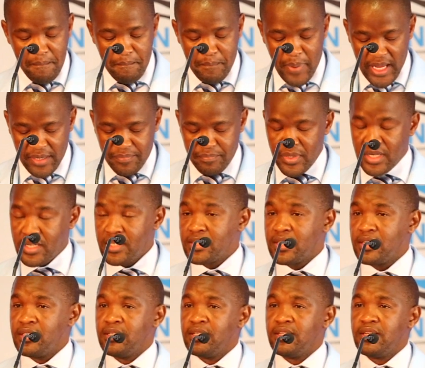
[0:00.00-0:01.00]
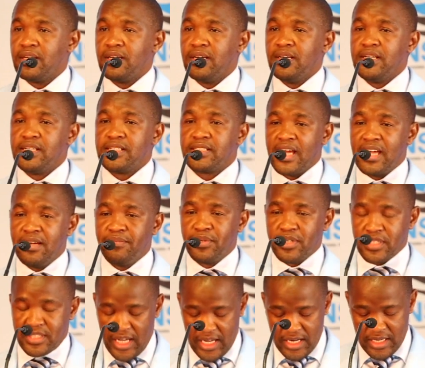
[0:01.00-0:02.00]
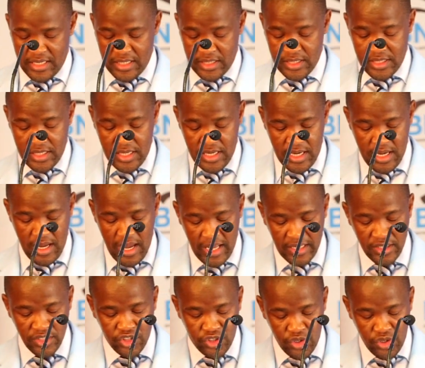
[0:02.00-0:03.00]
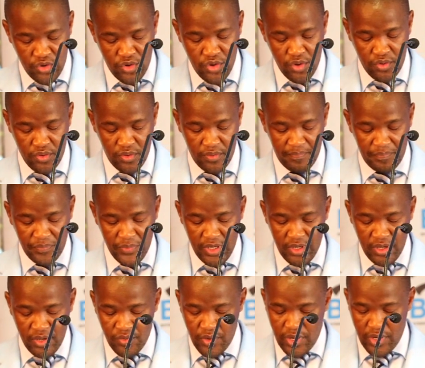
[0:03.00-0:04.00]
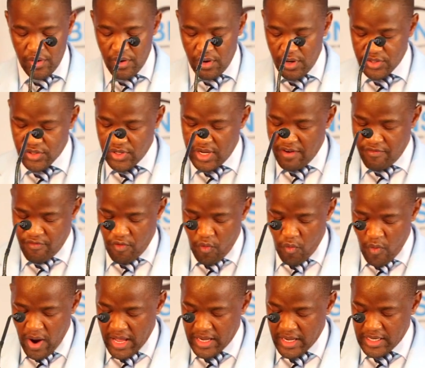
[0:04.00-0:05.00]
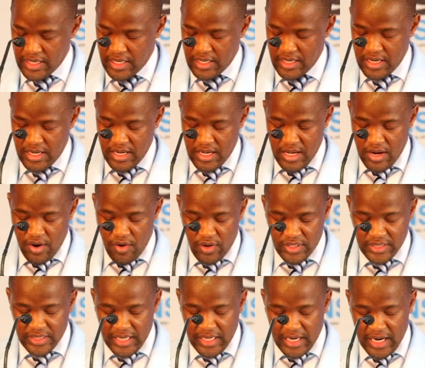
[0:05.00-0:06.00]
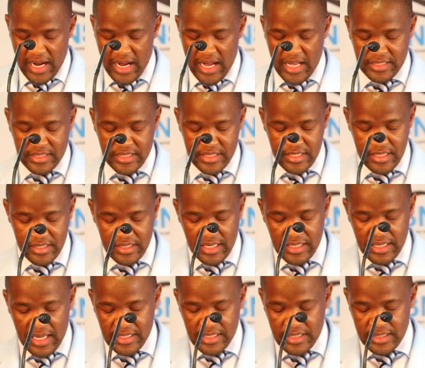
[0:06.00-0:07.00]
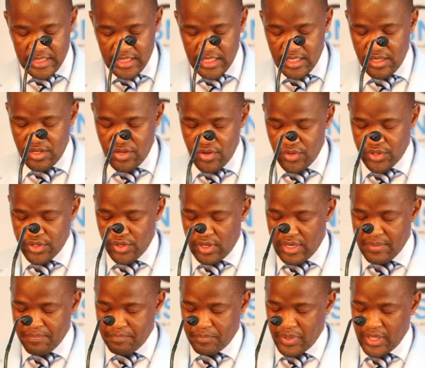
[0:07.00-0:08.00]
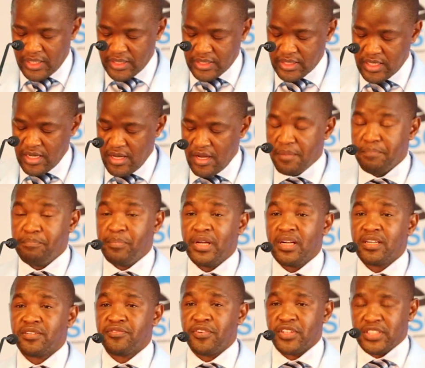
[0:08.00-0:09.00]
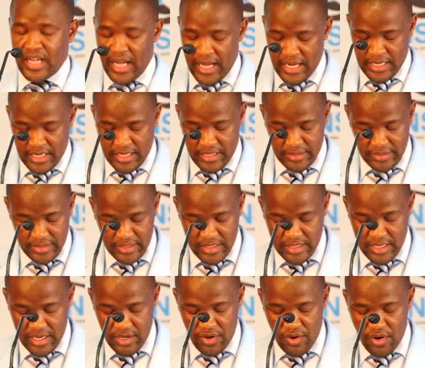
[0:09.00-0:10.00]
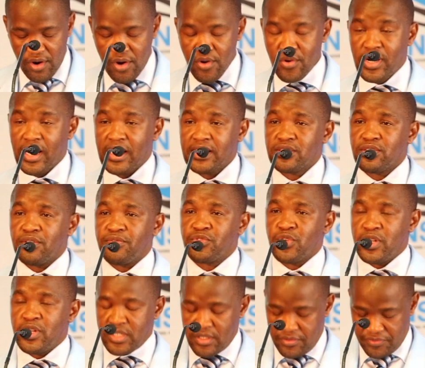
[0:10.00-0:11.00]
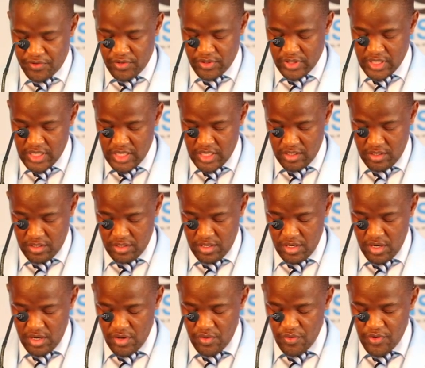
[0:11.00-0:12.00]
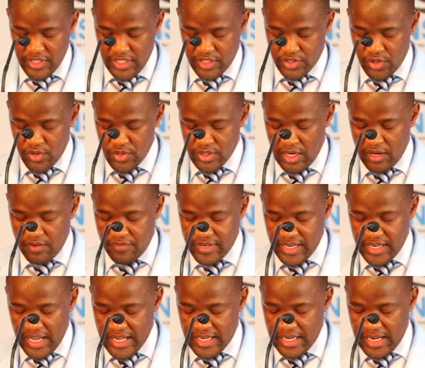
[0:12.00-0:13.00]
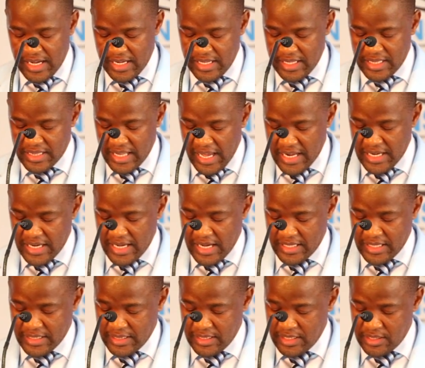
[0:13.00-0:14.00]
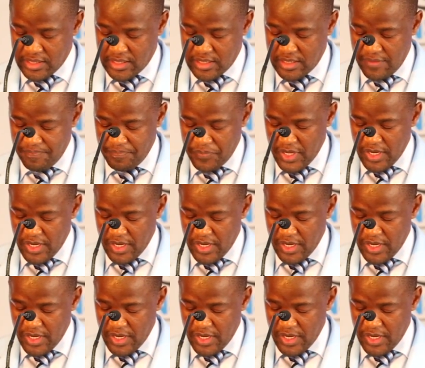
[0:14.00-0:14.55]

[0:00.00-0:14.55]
badminton, table tennis, and judo. We also have one on the cards, the Nanjing Youth Olympics built for China in August of 2014, with a total of nine athletes